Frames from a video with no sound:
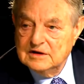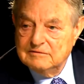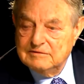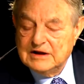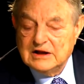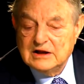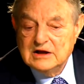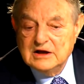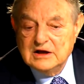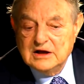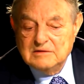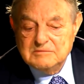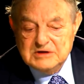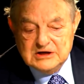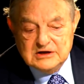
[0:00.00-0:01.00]
Well,
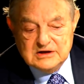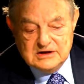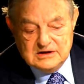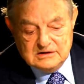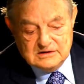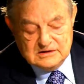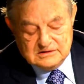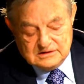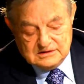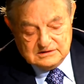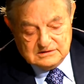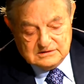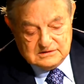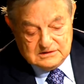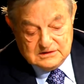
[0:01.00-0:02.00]
I mean,
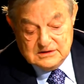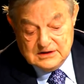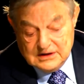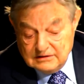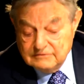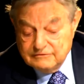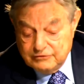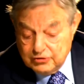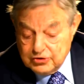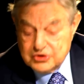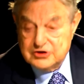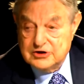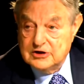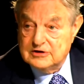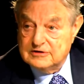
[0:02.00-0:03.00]
the
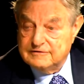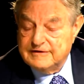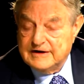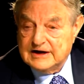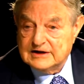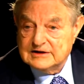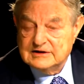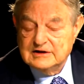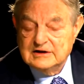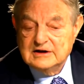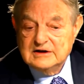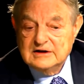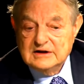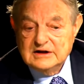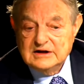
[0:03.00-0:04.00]
unfortunate fact
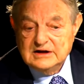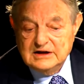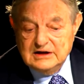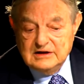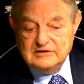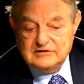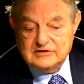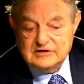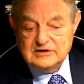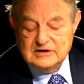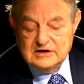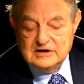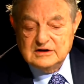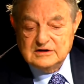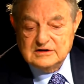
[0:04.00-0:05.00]
is
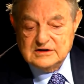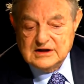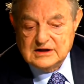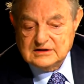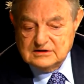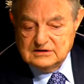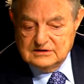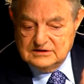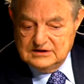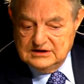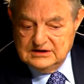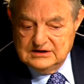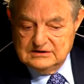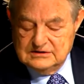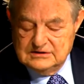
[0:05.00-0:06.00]
that
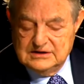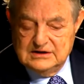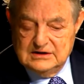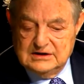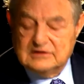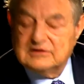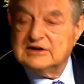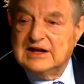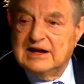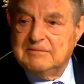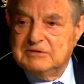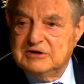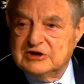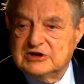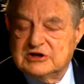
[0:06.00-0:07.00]
the
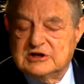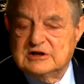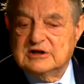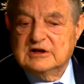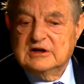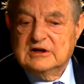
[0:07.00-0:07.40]
established